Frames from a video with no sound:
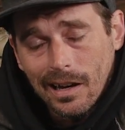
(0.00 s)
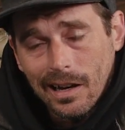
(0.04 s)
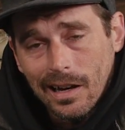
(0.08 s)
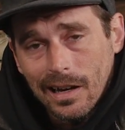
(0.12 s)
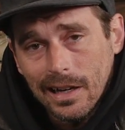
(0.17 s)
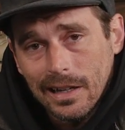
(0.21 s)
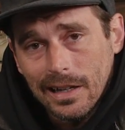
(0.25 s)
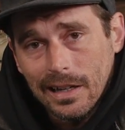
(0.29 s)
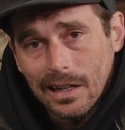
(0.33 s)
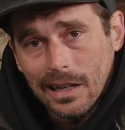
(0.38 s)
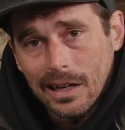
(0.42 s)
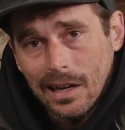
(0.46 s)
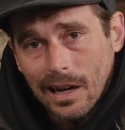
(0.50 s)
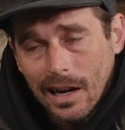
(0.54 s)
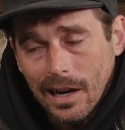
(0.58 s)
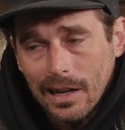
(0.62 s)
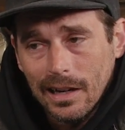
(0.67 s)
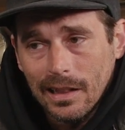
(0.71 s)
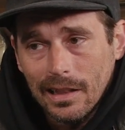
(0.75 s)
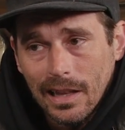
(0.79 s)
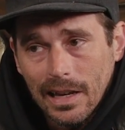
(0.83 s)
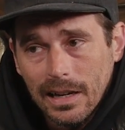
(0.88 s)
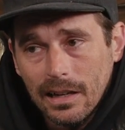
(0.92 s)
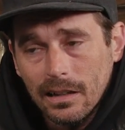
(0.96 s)
I kind
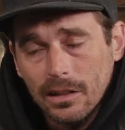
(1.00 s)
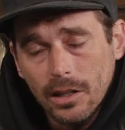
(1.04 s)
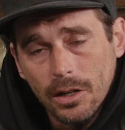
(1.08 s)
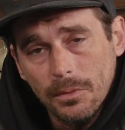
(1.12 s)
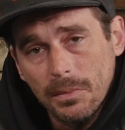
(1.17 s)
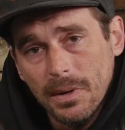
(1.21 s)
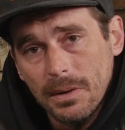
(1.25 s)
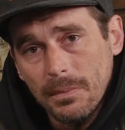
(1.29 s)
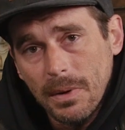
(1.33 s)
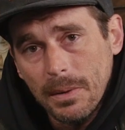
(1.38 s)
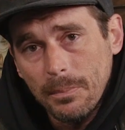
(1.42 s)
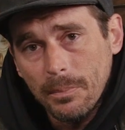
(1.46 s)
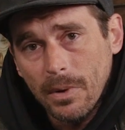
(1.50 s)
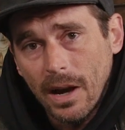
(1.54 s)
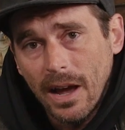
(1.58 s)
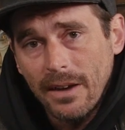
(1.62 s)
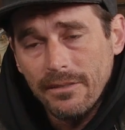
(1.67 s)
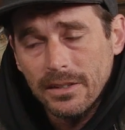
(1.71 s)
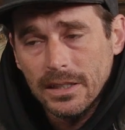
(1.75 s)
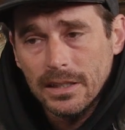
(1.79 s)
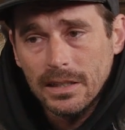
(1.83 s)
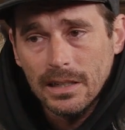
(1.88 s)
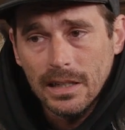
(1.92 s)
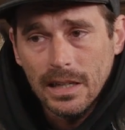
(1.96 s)
of like a little bit of my
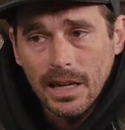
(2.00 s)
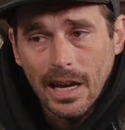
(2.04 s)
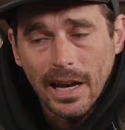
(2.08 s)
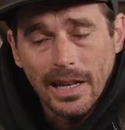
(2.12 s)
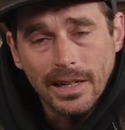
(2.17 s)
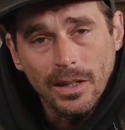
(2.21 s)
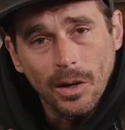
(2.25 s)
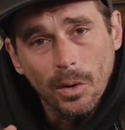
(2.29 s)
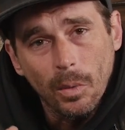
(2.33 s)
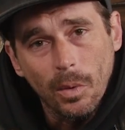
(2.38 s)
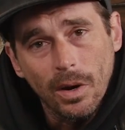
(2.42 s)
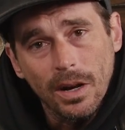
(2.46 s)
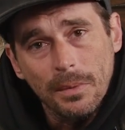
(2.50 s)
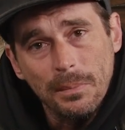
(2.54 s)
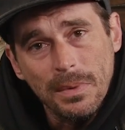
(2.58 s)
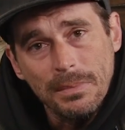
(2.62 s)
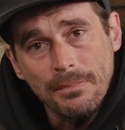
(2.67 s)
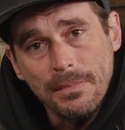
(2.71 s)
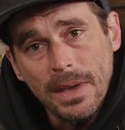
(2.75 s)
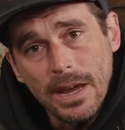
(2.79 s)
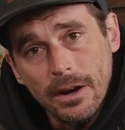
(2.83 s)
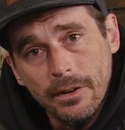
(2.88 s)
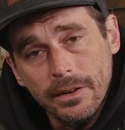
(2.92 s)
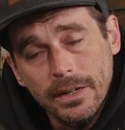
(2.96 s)
privacy. I don't want to be
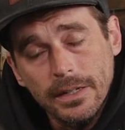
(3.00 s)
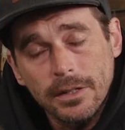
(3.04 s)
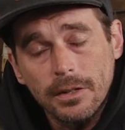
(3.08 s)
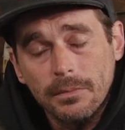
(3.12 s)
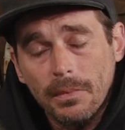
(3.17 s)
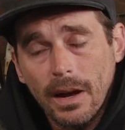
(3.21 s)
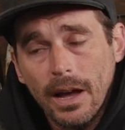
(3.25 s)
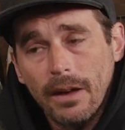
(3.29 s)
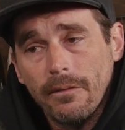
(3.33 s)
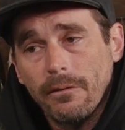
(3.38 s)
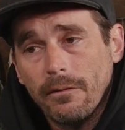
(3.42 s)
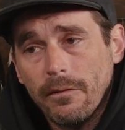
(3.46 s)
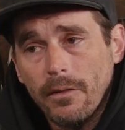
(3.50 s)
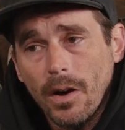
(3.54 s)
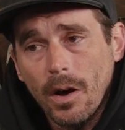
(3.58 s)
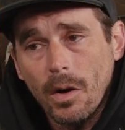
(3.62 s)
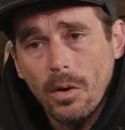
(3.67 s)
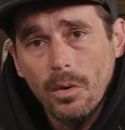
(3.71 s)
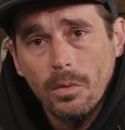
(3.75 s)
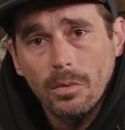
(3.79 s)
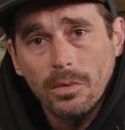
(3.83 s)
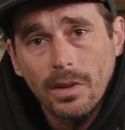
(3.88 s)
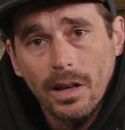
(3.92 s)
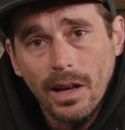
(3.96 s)
married to my
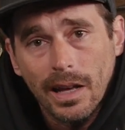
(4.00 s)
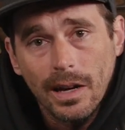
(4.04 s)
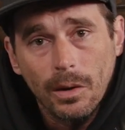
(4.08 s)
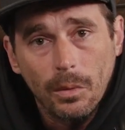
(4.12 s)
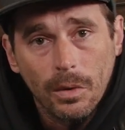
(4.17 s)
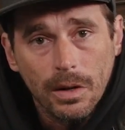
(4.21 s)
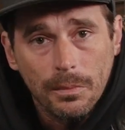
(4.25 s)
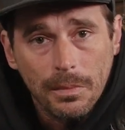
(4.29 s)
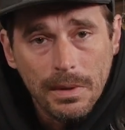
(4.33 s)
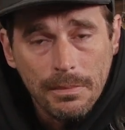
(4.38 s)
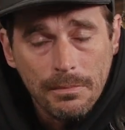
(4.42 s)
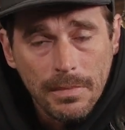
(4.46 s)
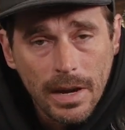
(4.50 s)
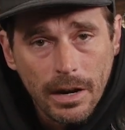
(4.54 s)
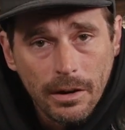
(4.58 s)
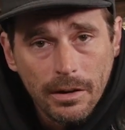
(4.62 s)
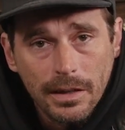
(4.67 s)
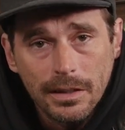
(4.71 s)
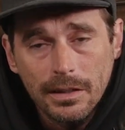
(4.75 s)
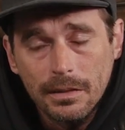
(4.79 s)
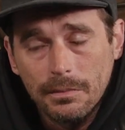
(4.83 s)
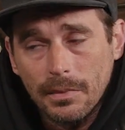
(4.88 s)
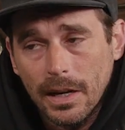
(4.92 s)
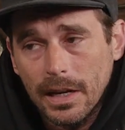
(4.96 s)
phone. I don't want to be
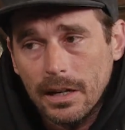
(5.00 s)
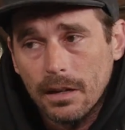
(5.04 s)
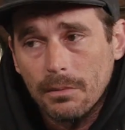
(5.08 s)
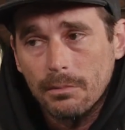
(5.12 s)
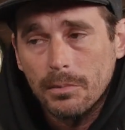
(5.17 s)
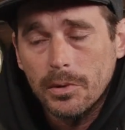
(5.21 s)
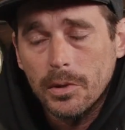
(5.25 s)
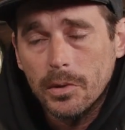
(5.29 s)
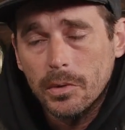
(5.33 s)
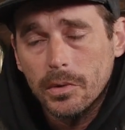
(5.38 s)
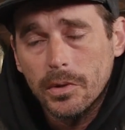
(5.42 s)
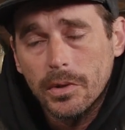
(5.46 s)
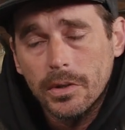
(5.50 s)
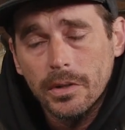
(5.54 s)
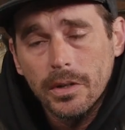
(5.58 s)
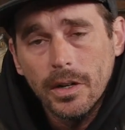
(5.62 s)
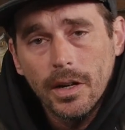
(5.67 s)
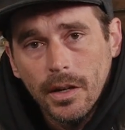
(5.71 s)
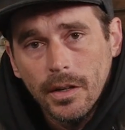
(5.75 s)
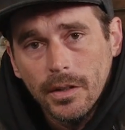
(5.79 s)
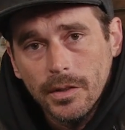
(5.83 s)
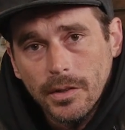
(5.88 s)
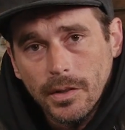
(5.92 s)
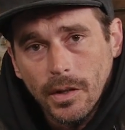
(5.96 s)
married to my computer.
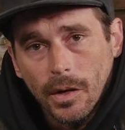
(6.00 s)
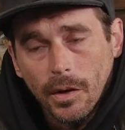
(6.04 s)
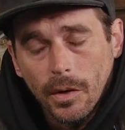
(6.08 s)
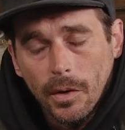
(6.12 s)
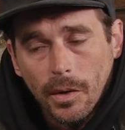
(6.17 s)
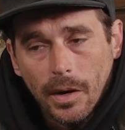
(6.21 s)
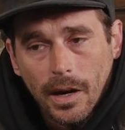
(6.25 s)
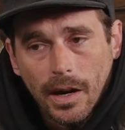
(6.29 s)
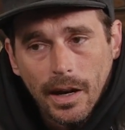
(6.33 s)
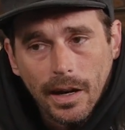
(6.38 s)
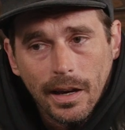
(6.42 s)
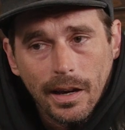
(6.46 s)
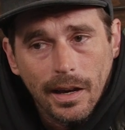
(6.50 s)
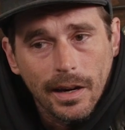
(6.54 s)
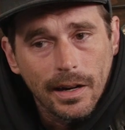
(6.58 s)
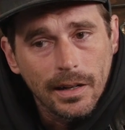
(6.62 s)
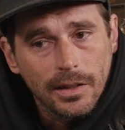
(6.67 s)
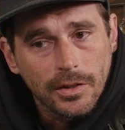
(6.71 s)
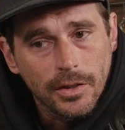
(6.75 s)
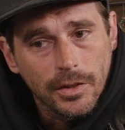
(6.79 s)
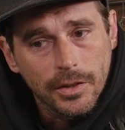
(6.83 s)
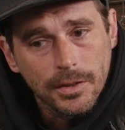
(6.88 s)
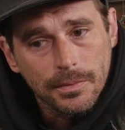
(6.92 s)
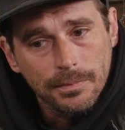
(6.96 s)
So I kind of
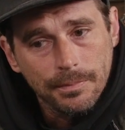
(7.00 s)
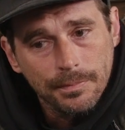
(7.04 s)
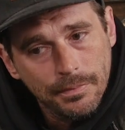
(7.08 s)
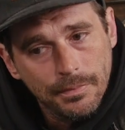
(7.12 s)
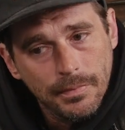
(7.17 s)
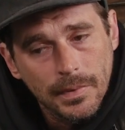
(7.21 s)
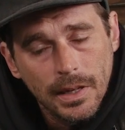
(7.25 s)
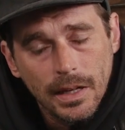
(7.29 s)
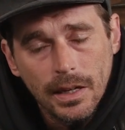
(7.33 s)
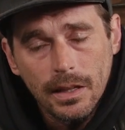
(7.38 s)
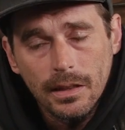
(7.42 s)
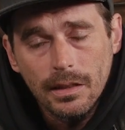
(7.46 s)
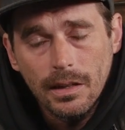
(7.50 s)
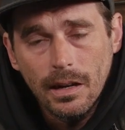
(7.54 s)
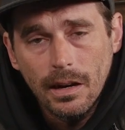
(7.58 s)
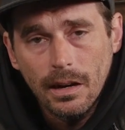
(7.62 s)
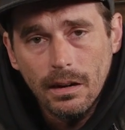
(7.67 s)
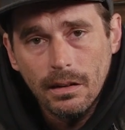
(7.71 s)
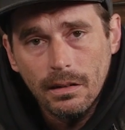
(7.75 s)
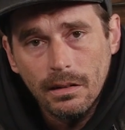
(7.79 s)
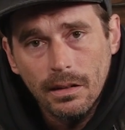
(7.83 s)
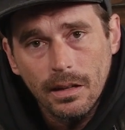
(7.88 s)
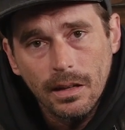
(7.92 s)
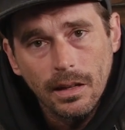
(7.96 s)
just hit it
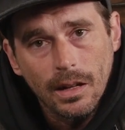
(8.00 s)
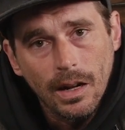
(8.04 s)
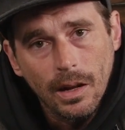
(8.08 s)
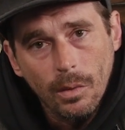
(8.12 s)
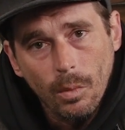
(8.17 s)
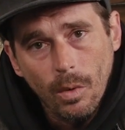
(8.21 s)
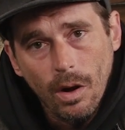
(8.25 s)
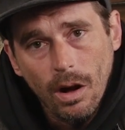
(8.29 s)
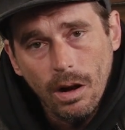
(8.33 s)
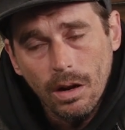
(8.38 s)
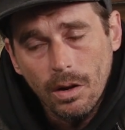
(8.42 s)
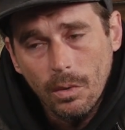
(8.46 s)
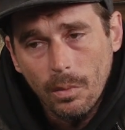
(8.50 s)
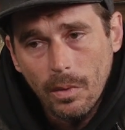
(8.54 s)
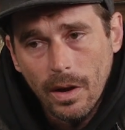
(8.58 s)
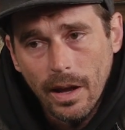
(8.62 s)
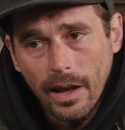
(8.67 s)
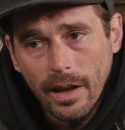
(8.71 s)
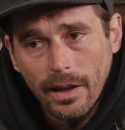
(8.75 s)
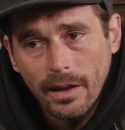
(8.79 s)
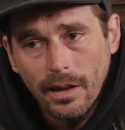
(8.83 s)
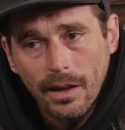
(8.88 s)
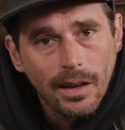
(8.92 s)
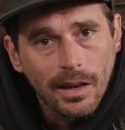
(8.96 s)
there. I walk
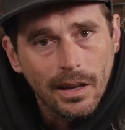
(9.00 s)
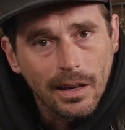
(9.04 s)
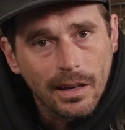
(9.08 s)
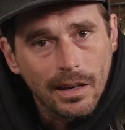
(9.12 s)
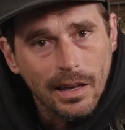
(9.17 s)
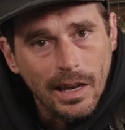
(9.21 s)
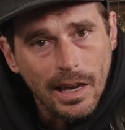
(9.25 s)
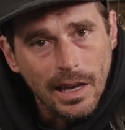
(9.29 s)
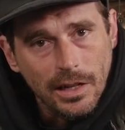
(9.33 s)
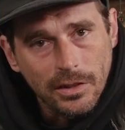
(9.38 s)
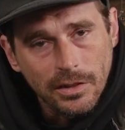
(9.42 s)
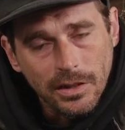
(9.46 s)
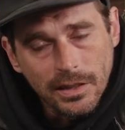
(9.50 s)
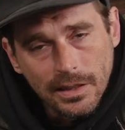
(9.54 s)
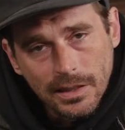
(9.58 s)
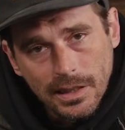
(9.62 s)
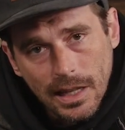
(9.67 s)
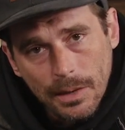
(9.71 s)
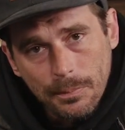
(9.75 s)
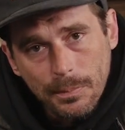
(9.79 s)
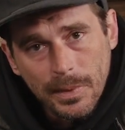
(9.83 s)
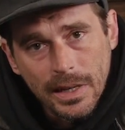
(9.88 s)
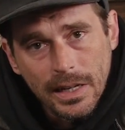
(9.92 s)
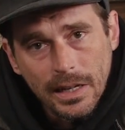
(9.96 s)
away and occasionally
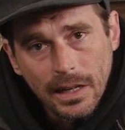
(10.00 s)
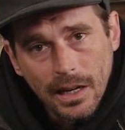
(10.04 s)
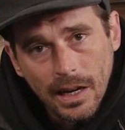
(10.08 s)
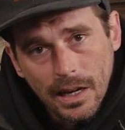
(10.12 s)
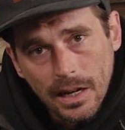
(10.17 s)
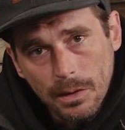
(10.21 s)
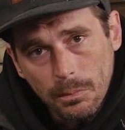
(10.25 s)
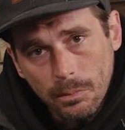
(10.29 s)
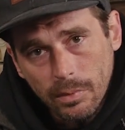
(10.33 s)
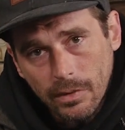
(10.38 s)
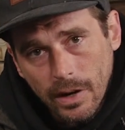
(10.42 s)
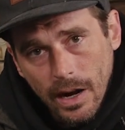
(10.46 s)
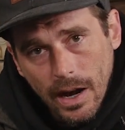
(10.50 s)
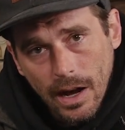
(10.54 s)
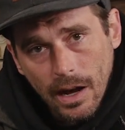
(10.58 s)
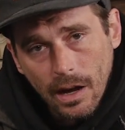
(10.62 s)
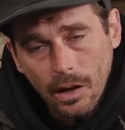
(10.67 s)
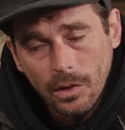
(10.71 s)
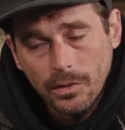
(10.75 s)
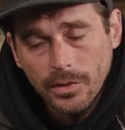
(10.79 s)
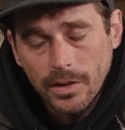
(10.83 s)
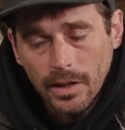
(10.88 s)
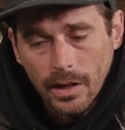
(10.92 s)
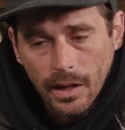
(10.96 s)
step in and kind of
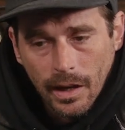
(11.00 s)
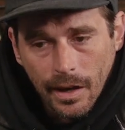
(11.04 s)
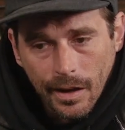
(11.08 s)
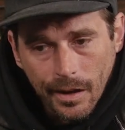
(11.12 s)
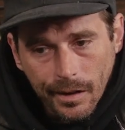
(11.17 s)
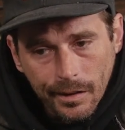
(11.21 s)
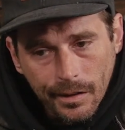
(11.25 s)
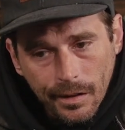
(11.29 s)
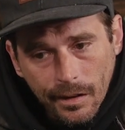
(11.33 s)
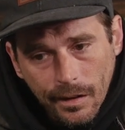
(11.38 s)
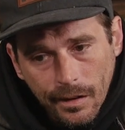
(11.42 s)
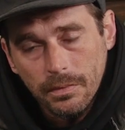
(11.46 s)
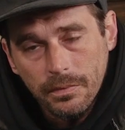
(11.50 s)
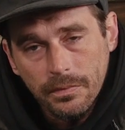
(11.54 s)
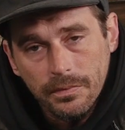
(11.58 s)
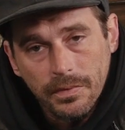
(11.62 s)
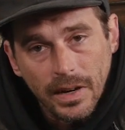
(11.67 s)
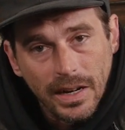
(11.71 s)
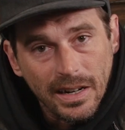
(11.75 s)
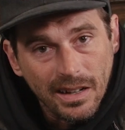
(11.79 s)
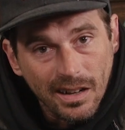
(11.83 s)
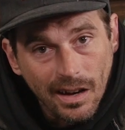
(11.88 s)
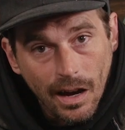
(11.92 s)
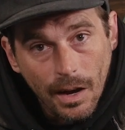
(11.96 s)
browse and
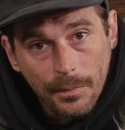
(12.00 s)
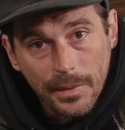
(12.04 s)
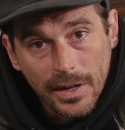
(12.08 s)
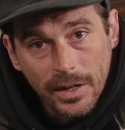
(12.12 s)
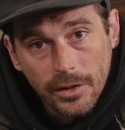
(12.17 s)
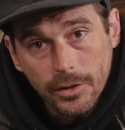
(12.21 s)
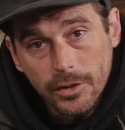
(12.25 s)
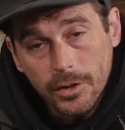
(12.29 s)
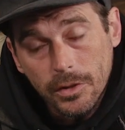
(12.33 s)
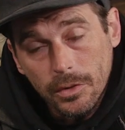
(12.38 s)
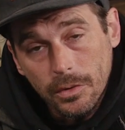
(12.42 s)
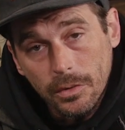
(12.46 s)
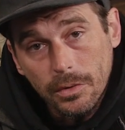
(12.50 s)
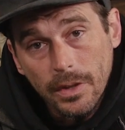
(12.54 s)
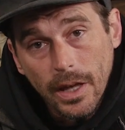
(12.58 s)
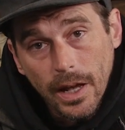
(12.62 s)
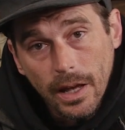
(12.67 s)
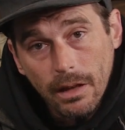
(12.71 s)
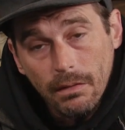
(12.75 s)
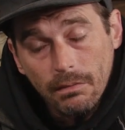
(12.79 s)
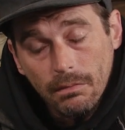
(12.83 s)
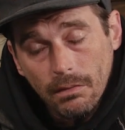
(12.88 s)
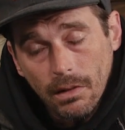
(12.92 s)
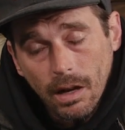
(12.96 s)
find a comment or two
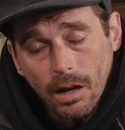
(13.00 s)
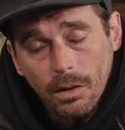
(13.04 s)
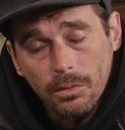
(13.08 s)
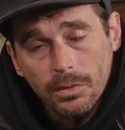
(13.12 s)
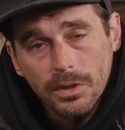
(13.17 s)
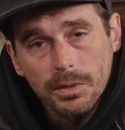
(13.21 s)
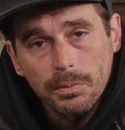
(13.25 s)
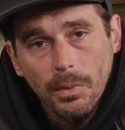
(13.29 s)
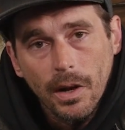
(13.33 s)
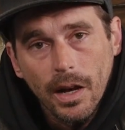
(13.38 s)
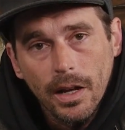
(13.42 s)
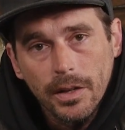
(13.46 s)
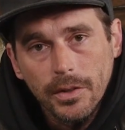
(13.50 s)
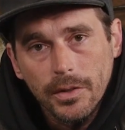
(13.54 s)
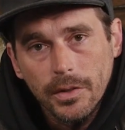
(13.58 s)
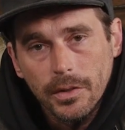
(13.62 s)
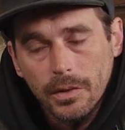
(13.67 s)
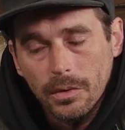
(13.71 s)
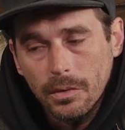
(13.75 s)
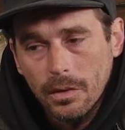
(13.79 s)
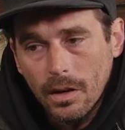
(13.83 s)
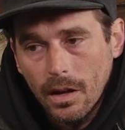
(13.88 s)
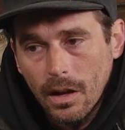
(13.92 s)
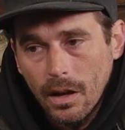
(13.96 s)
that I'll respond
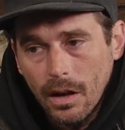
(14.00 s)
to.